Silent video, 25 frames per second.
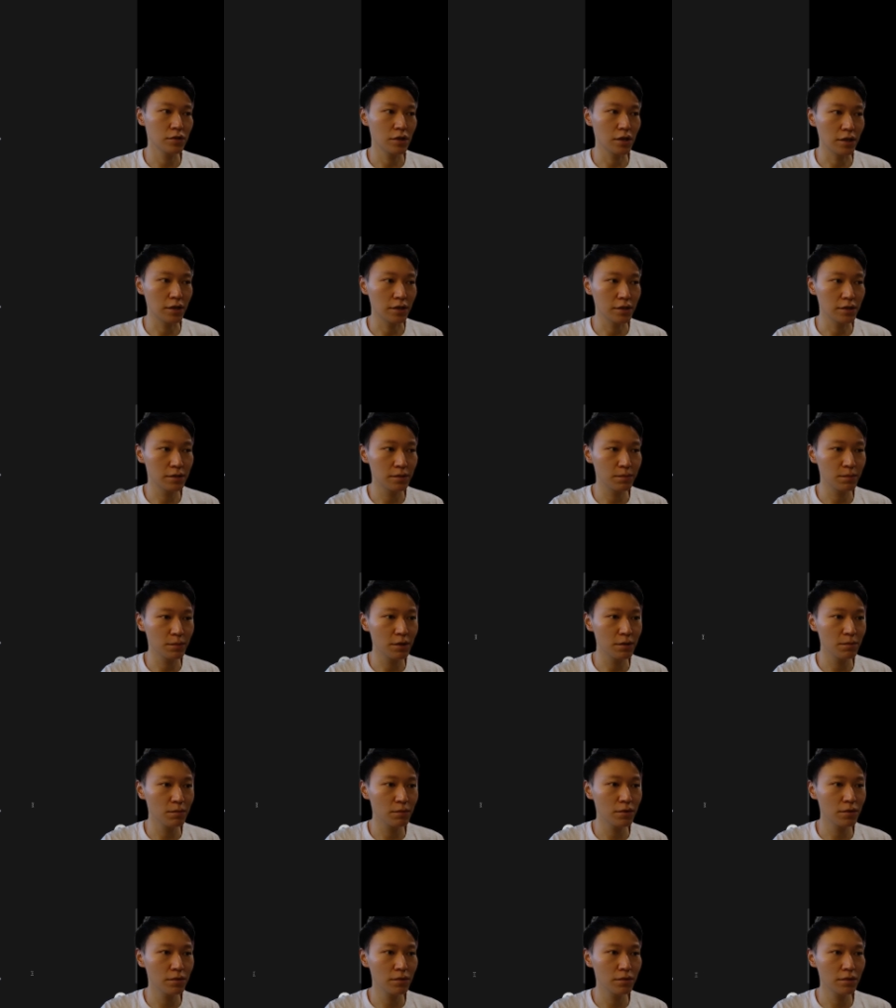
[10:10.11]
Chinese
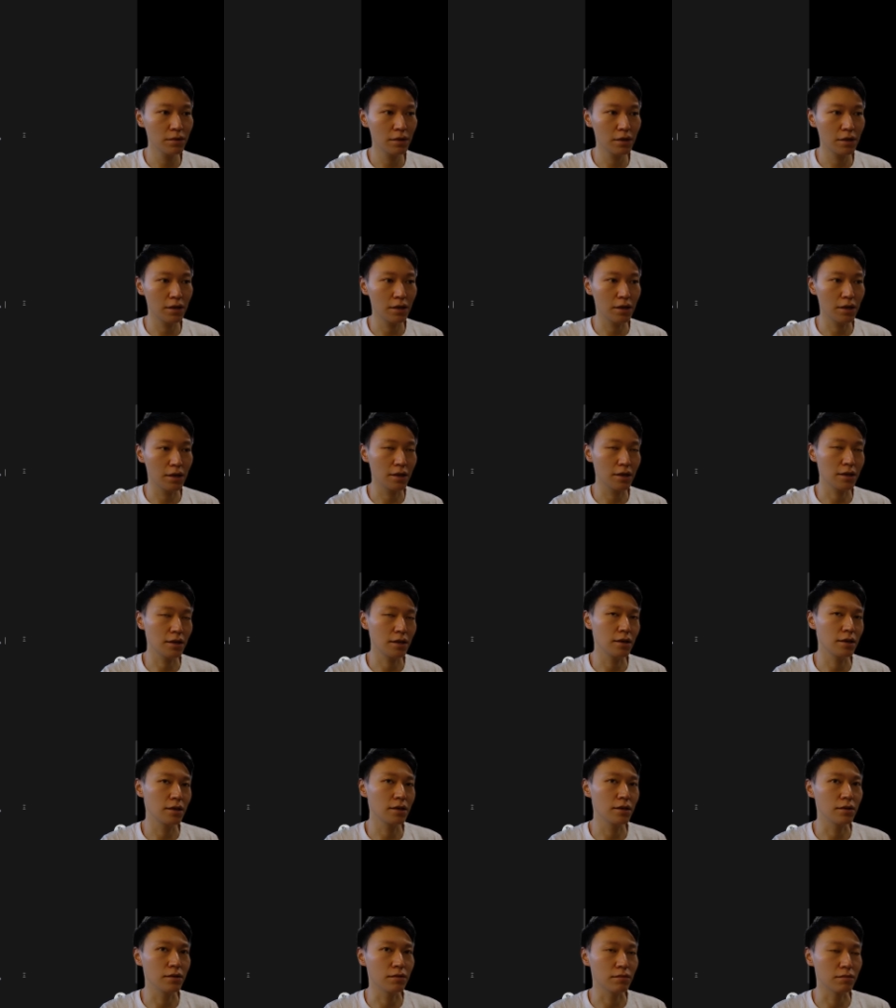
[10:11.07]
people like
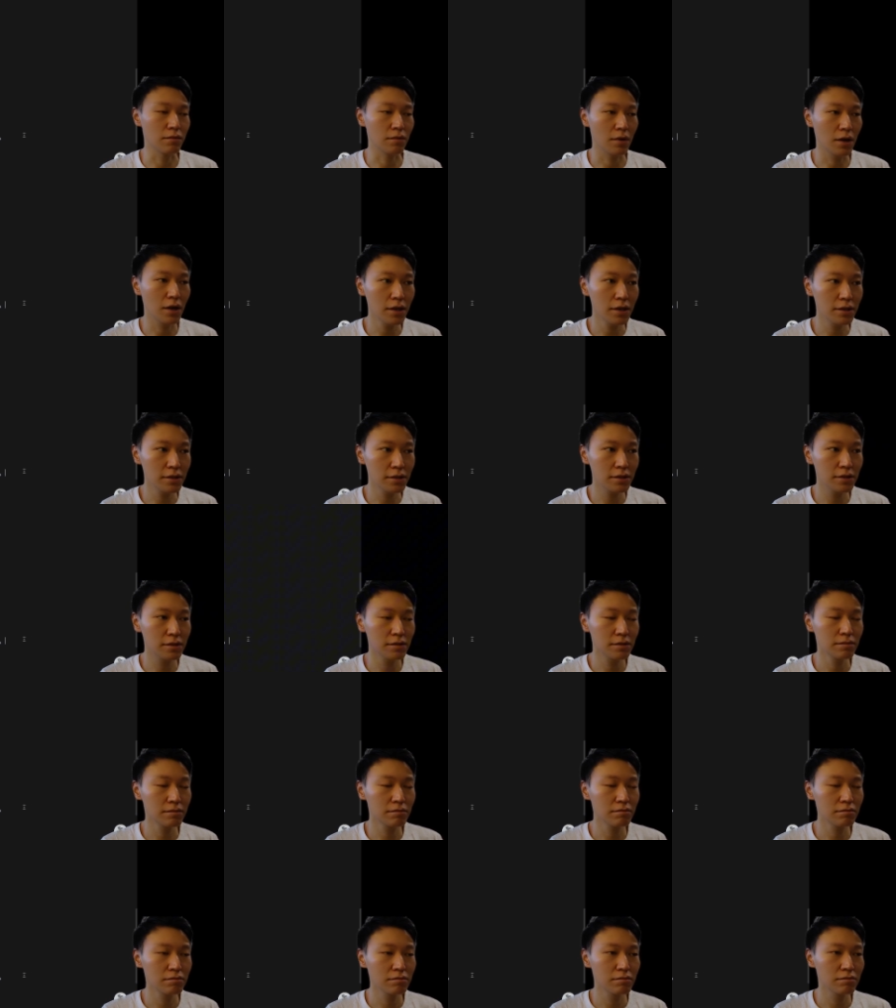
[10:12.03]
eating
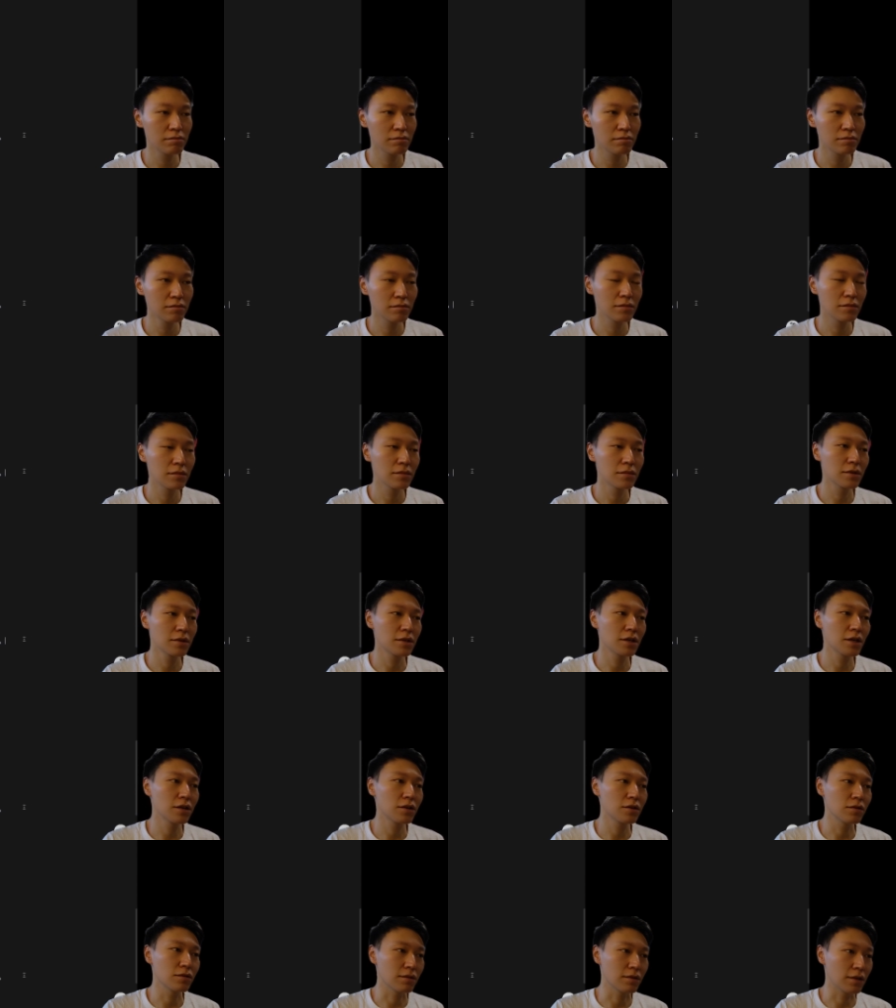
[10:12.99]
rice.
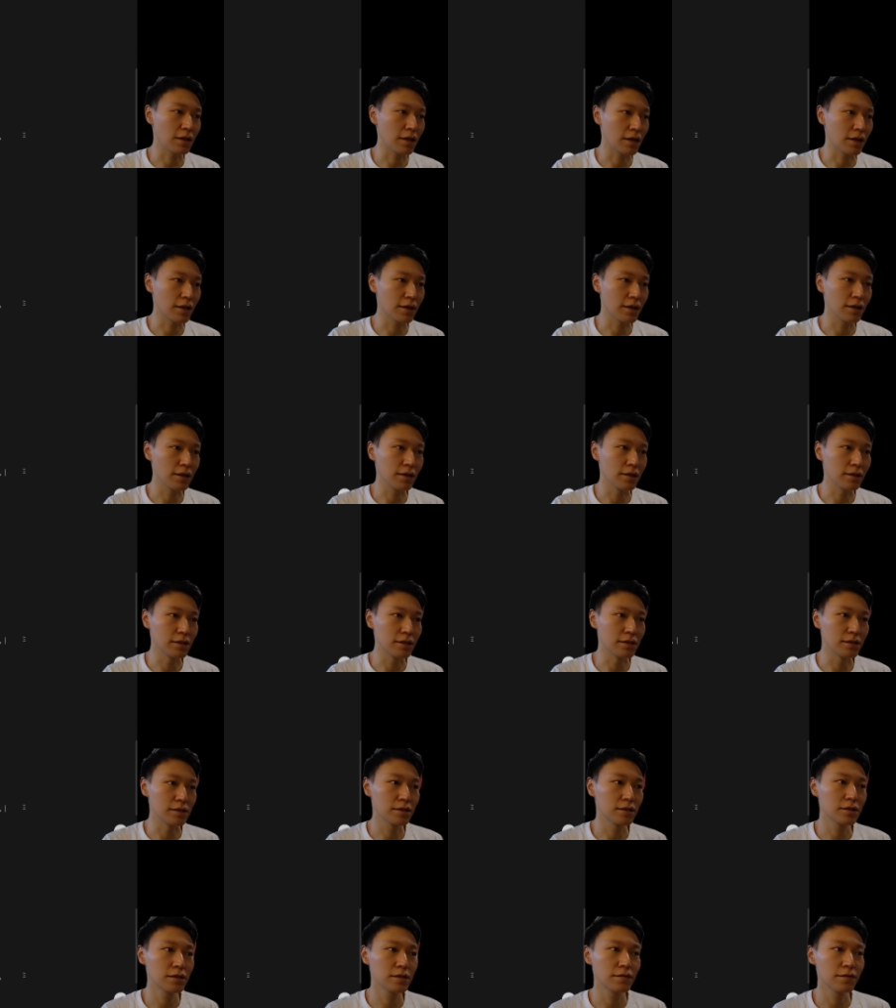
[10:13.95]
They don't like
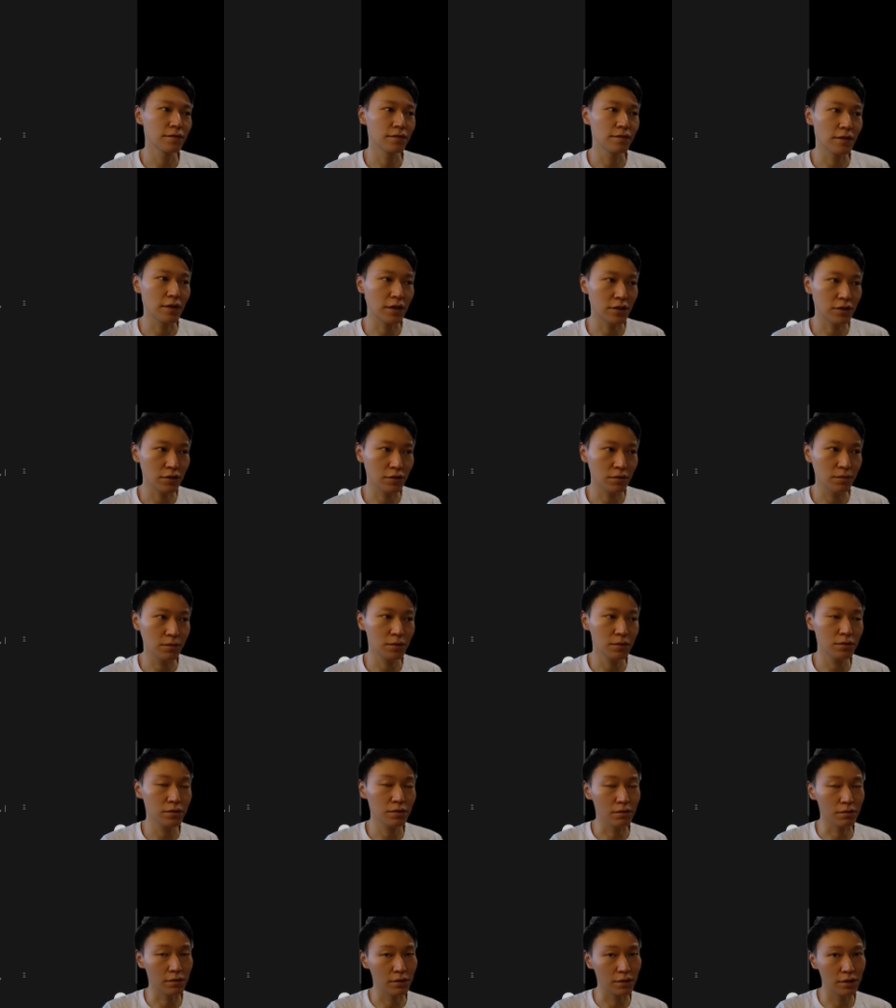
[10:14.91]
eating
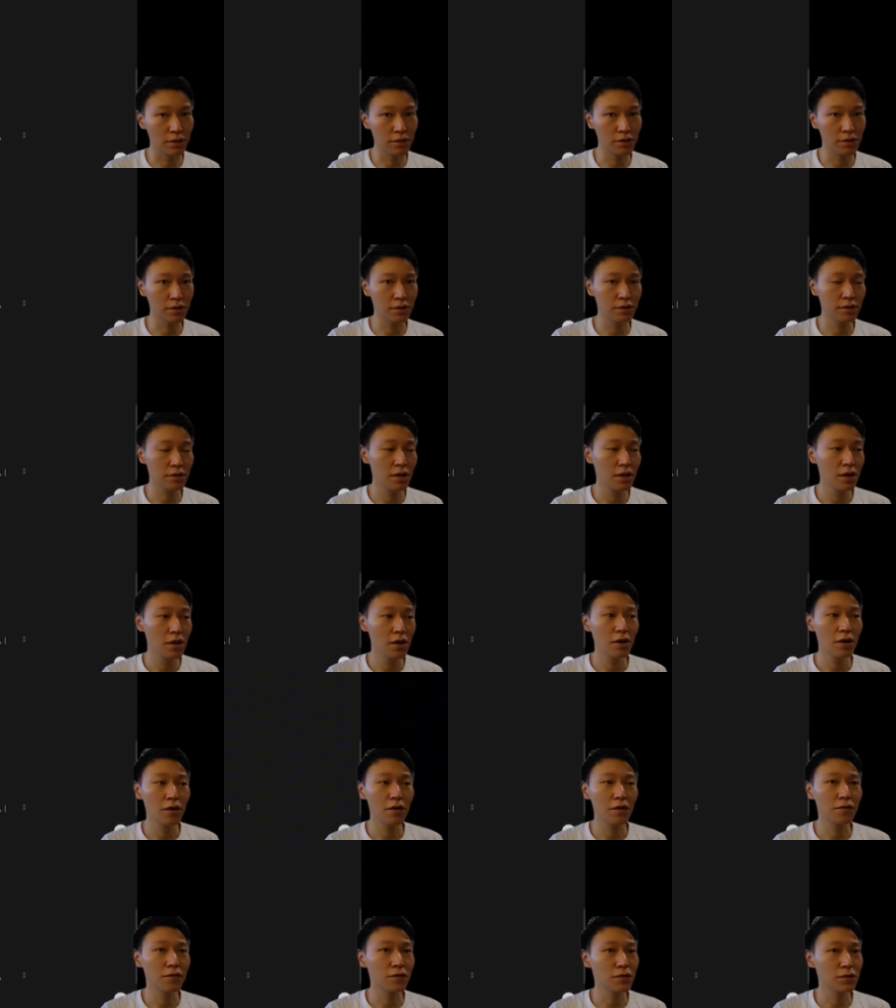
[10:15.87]
vegetables or dishes.
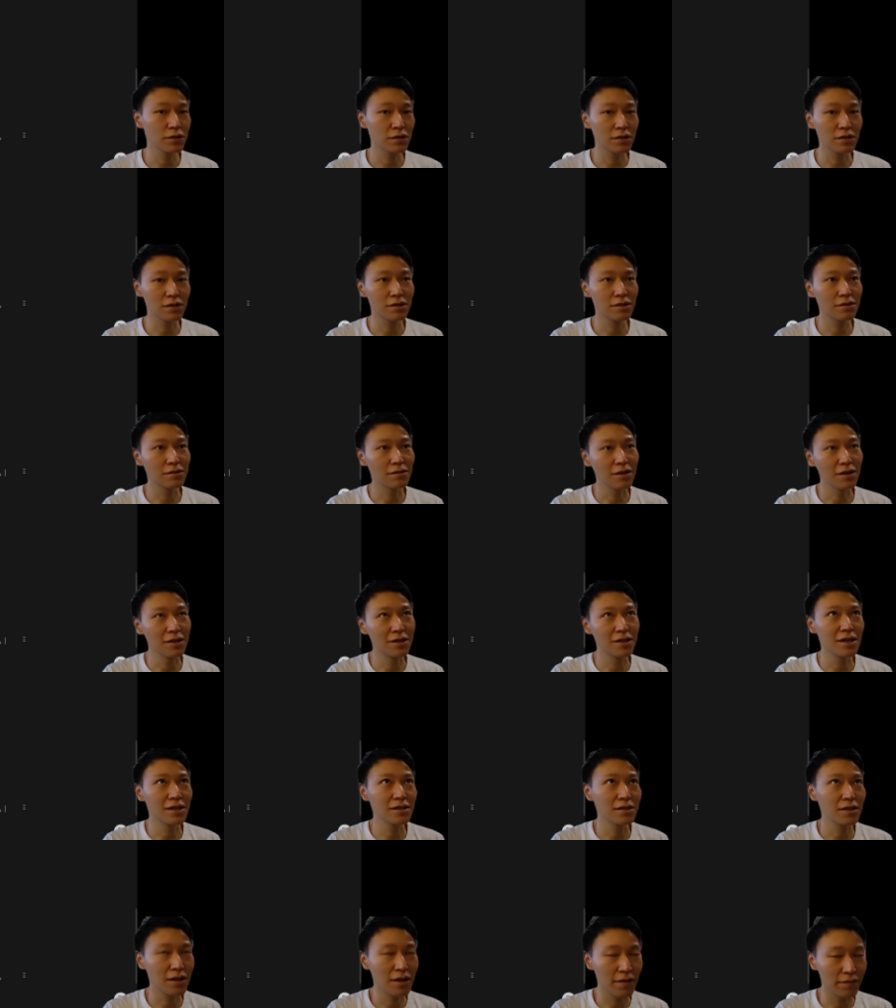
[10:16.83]
Of course, it
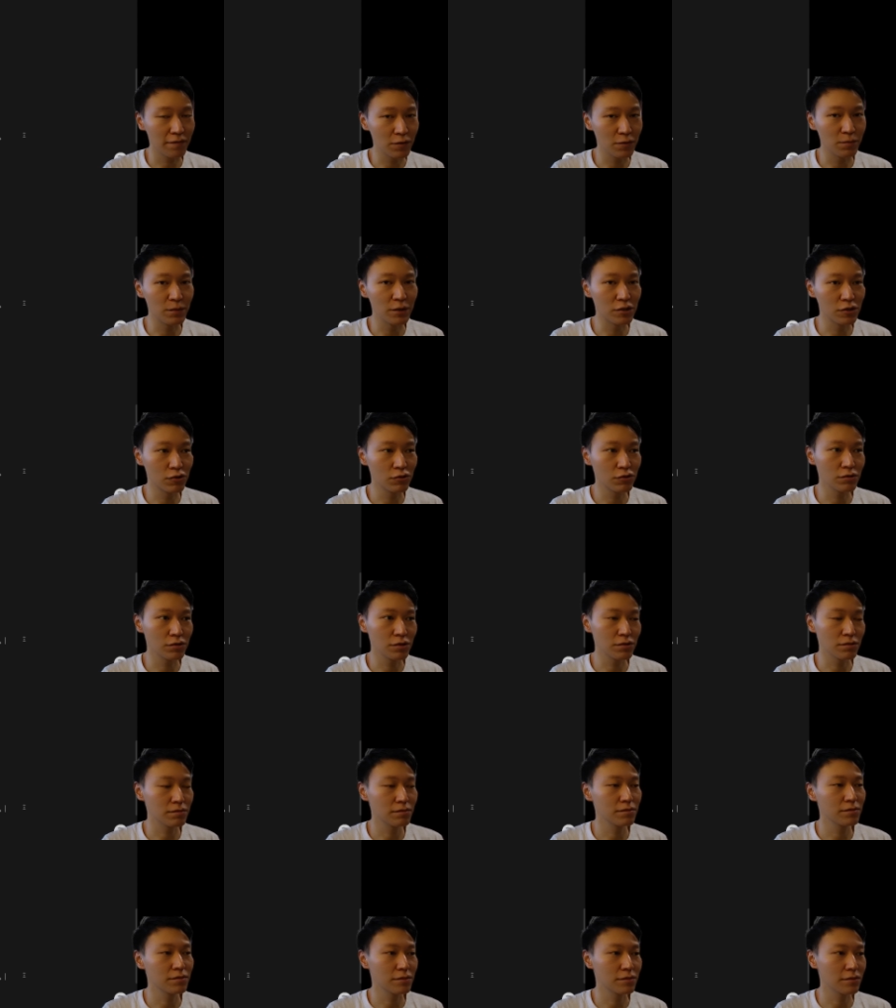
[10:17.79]
doesn't have to be
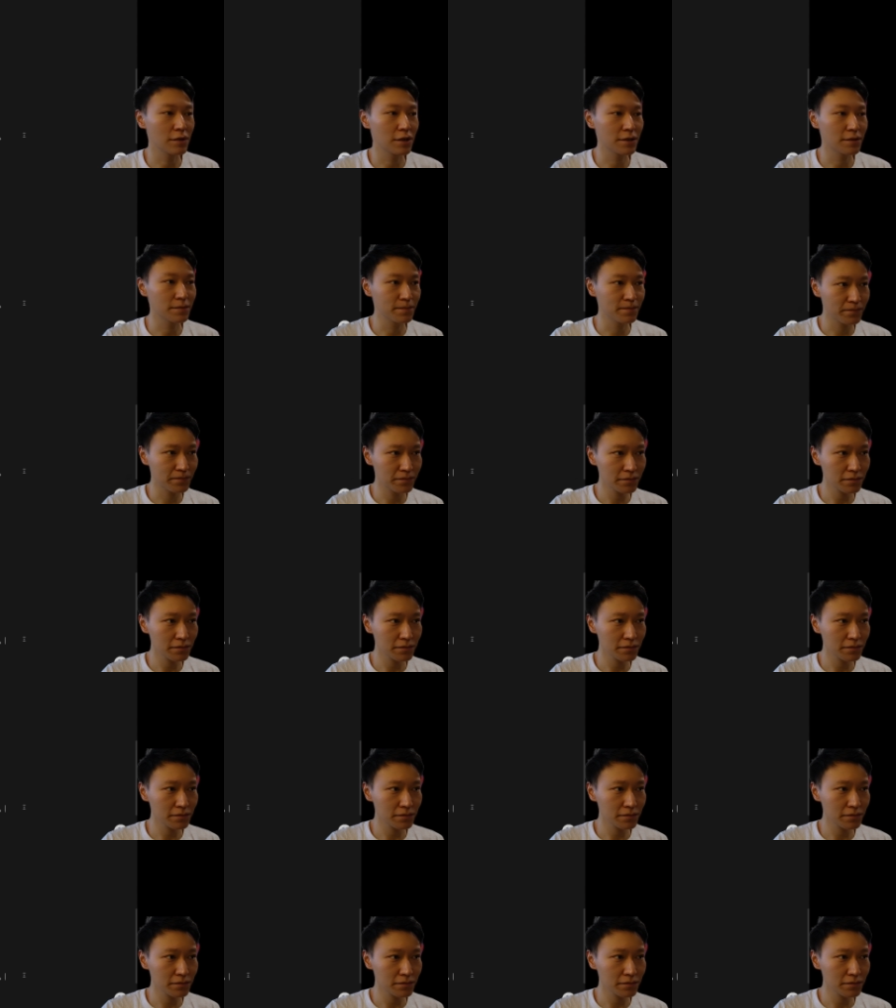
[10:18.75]
true, right?